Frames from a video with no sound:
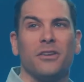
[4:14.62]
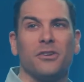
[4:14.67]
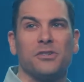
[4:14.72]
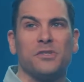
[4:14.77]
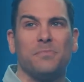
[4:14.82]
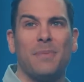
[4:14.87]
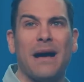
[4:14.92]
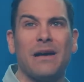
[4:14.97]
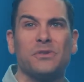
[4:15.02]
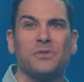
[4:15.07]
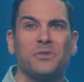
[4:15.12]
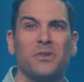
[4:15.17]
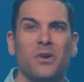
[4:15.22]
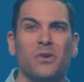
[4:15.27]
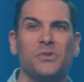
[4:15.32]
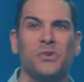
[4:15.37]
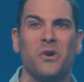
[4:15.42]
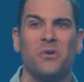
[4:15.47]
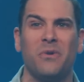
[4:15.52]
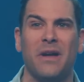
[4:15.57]
your spouse
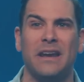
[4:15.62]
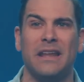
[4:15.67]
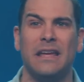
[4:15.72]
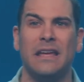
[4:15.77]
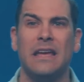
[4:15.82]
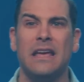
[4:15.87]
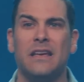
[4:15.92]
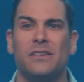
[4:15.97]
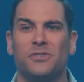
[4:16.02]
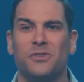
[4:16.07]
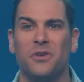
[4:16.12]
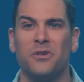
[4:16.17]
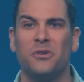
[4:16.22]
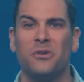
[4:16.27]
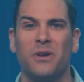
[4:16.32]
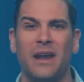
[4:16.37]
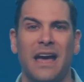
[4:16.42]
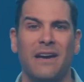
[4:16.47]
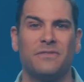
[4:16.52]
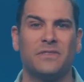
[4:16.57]
knows already, so you
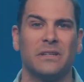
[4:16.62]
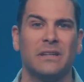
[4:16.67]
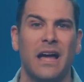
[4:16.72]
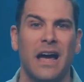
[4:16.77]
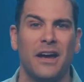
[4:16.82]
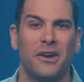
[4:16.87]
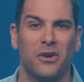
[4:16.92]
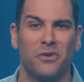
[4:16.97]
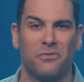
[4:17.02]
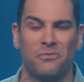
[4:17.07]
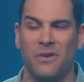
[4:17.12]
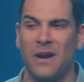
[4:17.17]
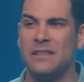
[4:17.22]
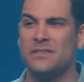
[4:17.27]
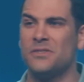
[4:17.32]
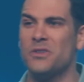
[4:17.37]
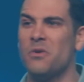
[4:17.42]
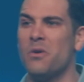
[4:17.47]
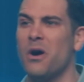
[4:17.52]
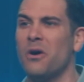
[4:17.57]
don't have to lie. Your
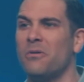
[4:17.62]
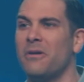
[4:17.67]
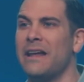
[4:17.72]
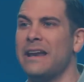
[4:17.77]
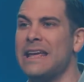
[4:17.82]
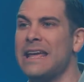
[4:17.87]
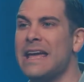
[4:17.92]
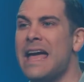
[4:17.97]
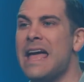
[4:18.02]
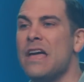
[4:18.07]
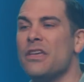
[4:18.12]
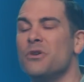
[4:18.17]
friends know already.